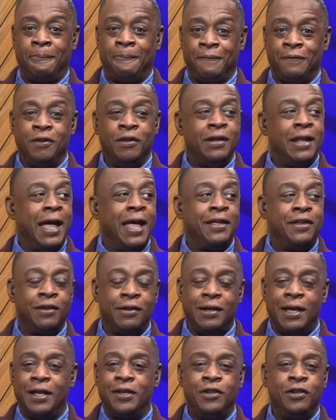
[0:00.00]
You
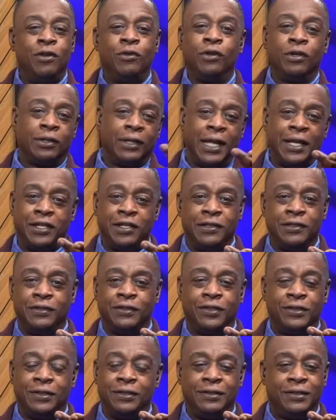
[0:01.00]
don't look like you're
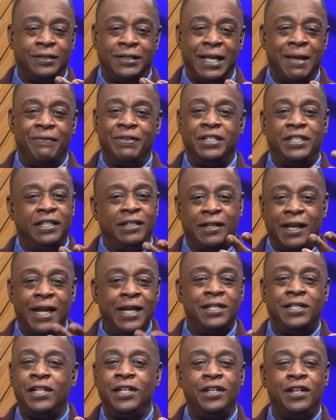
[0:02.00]
17 or
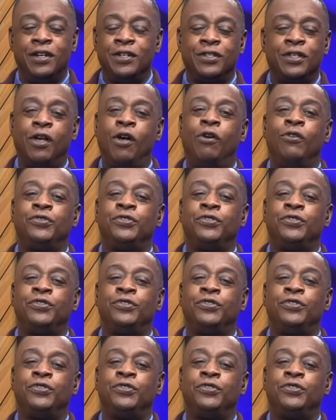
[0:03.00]
18 years old,